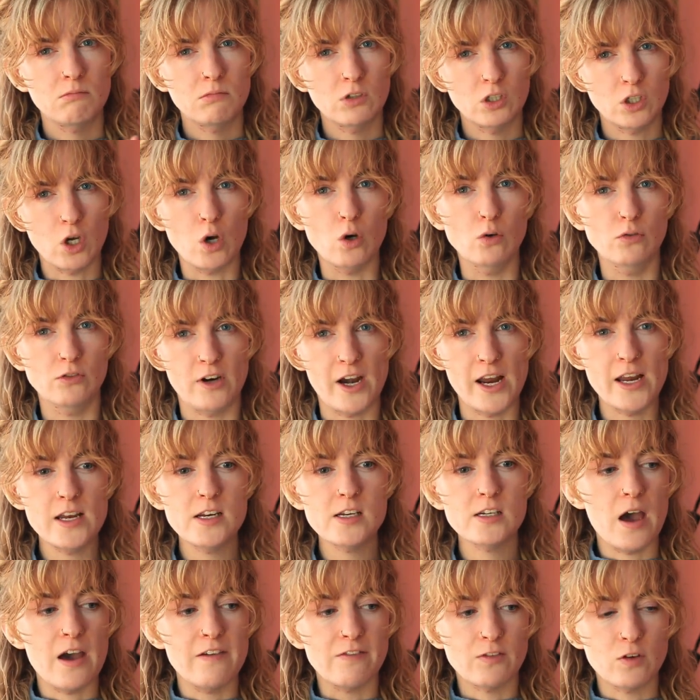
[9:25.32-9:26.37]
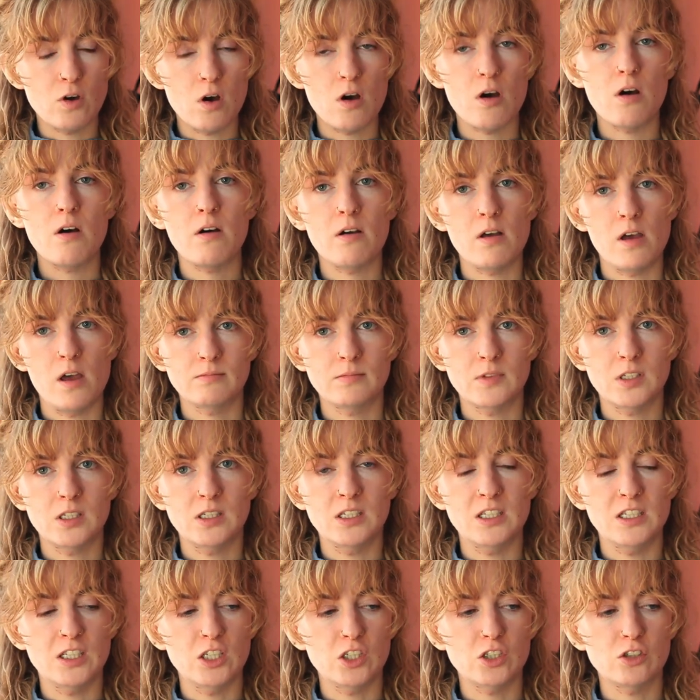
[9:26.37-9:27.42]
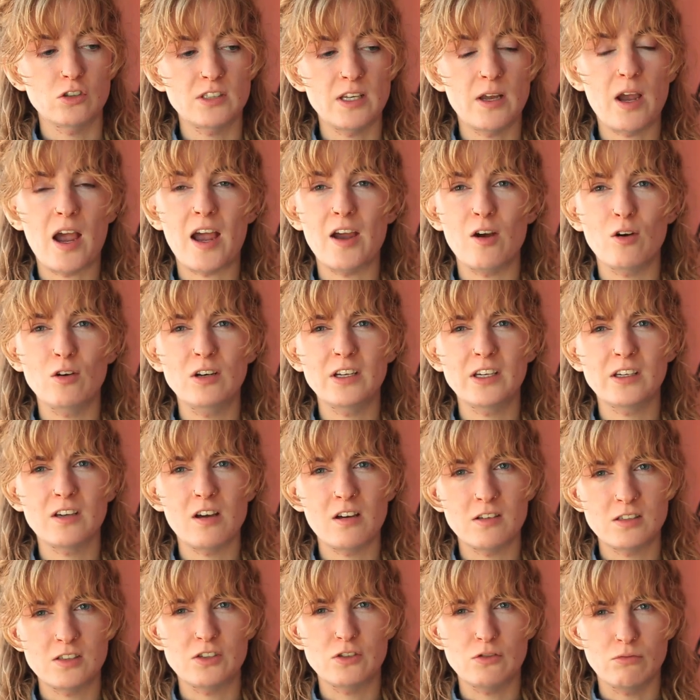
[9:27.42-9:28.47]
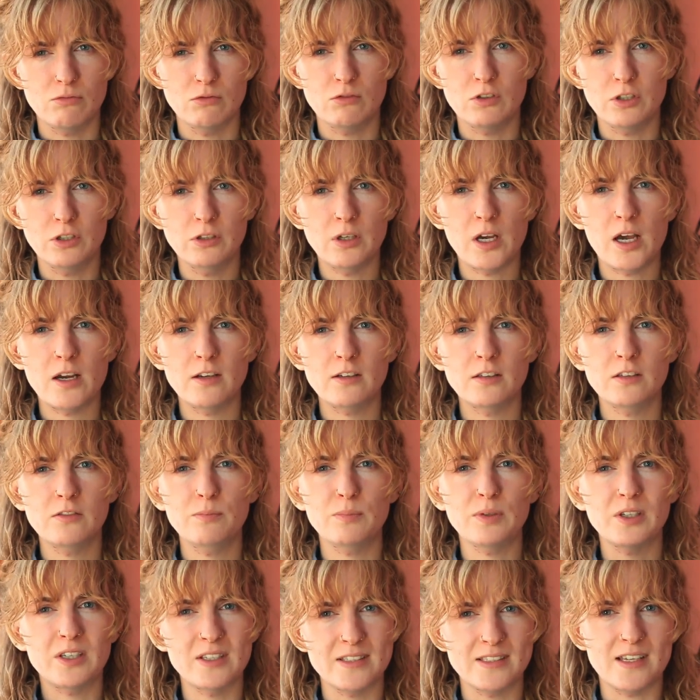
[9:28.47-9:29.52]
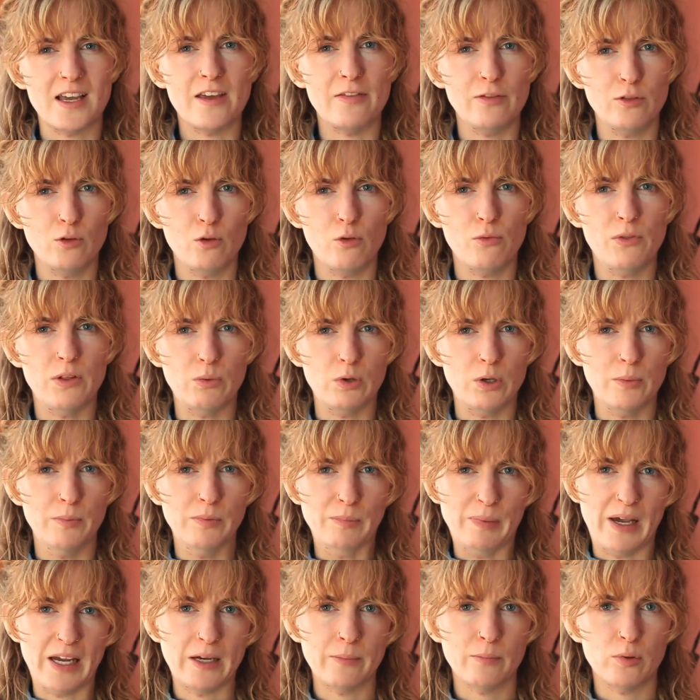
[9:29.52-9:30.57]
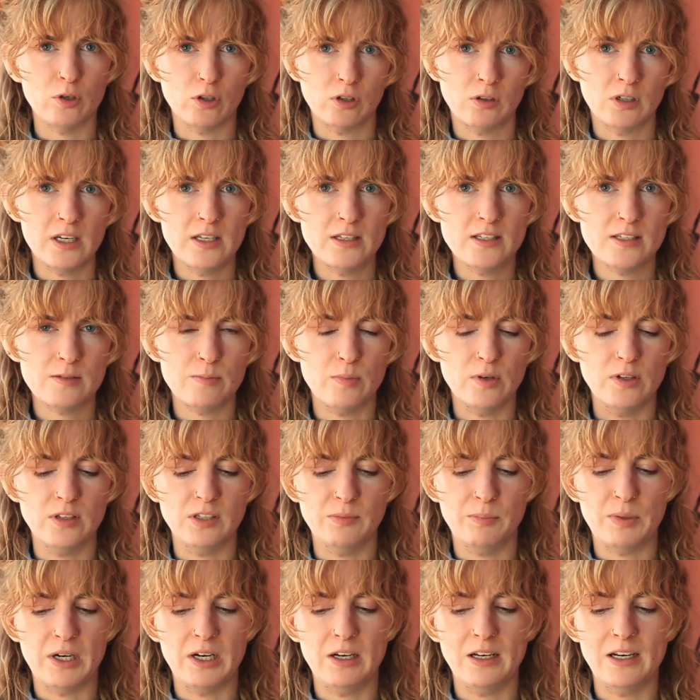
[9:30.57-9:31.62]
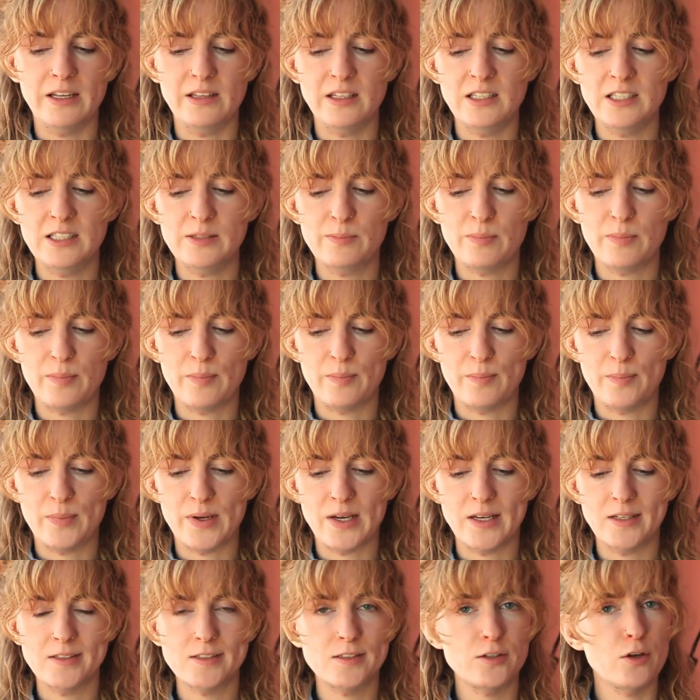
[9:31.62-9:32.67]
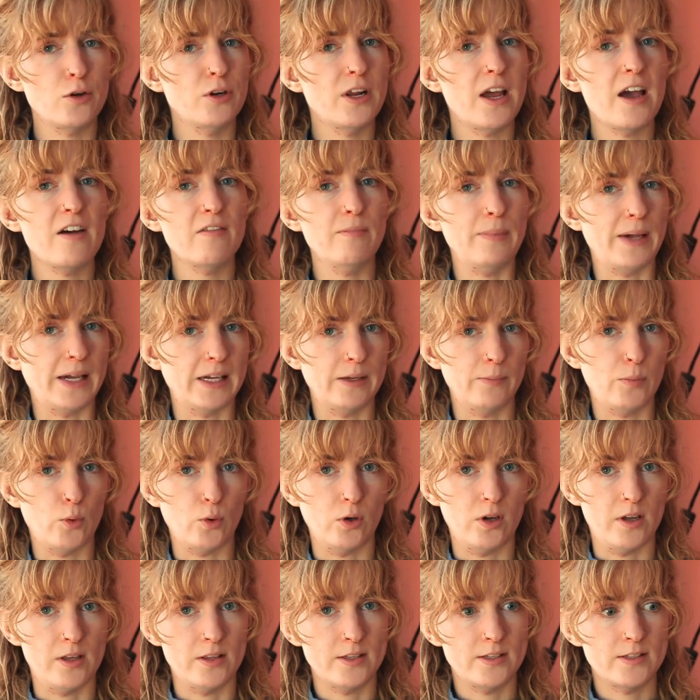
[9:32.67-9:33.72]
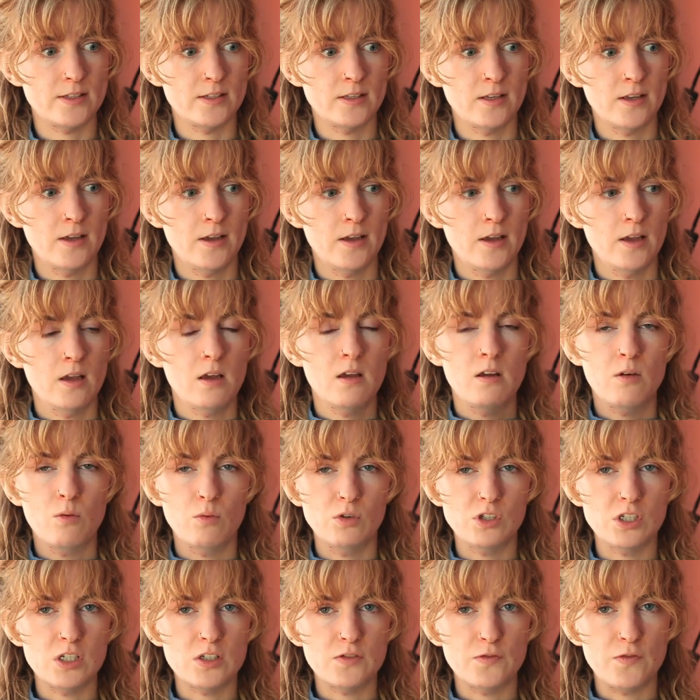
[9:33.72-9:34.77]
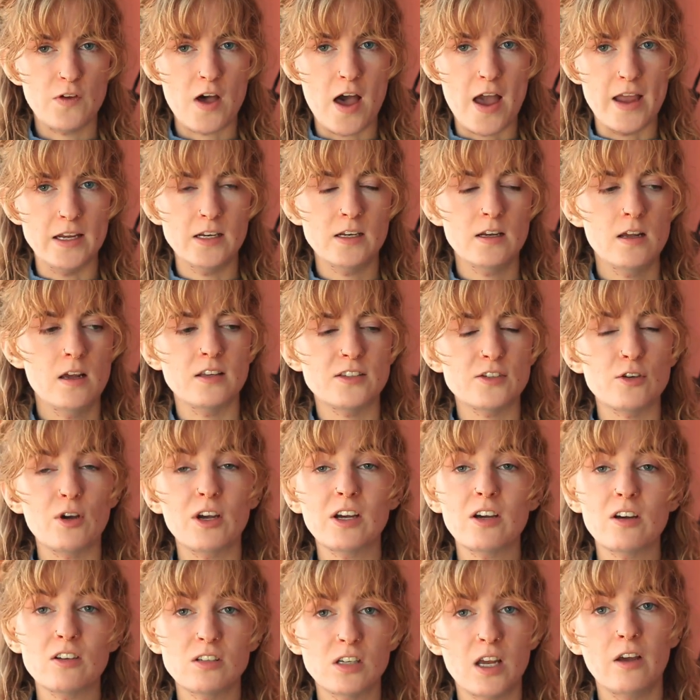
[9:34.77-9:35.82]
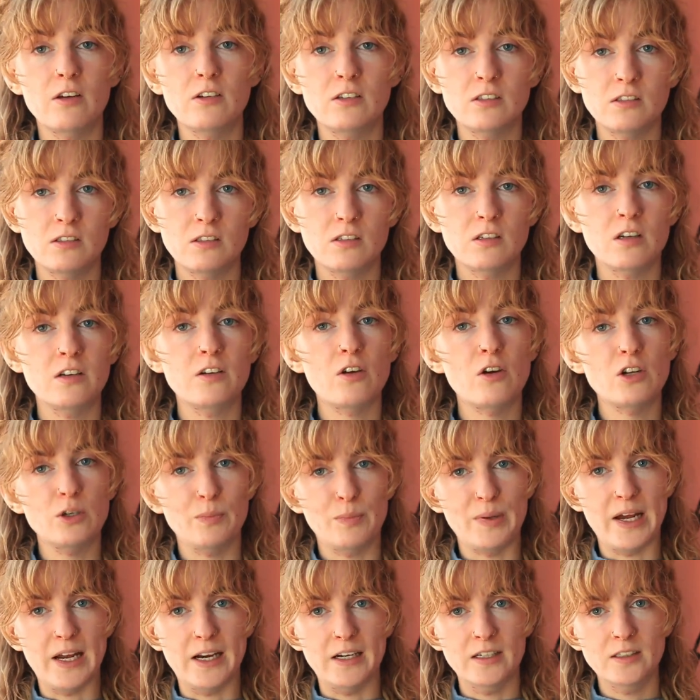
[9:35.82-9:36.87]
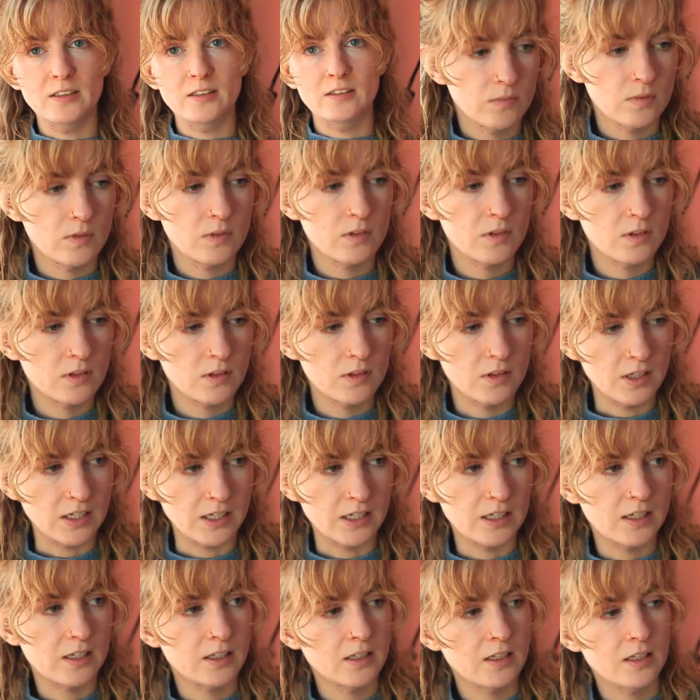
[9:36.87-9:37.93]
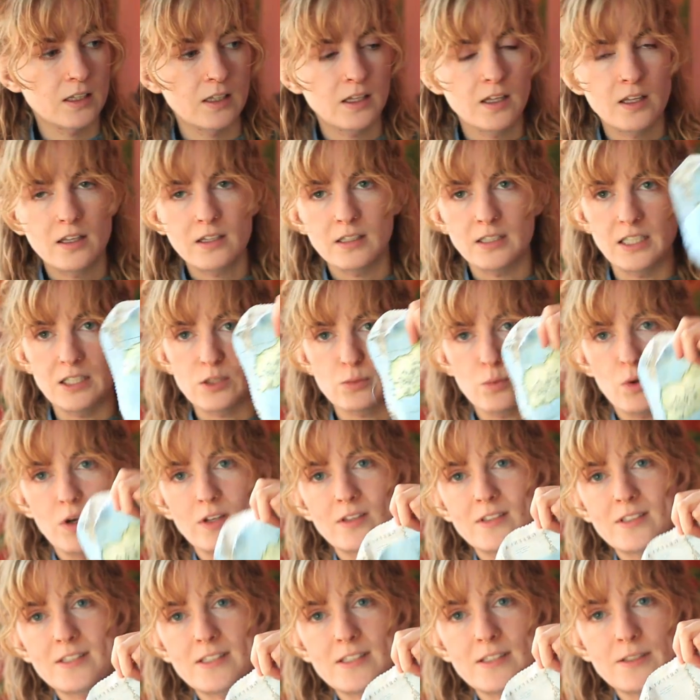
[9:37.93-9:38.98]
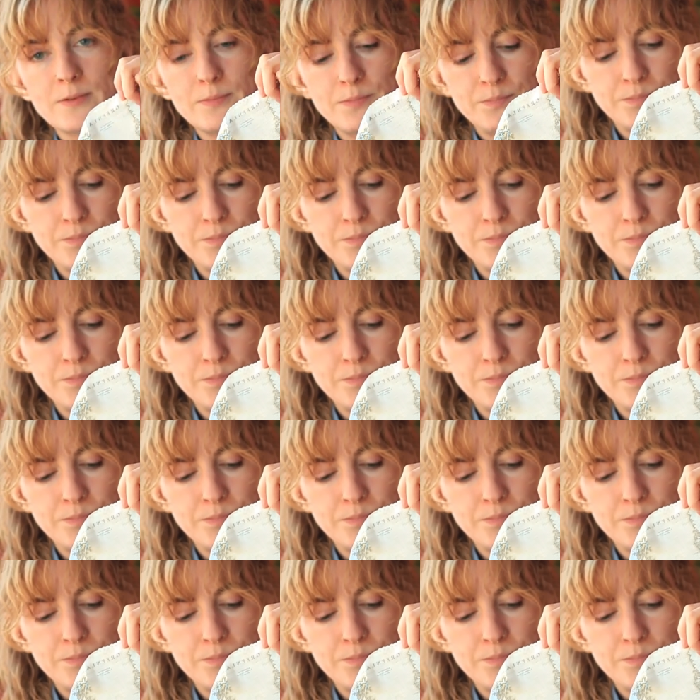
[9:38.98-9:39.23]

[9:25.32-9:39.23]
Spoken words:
go for it. I've got an additional set. I only cut 2 out of because I thought they were back pockets, but apparently these bands don't have back pockets, which is fine. So I cut out another pair, like these ones.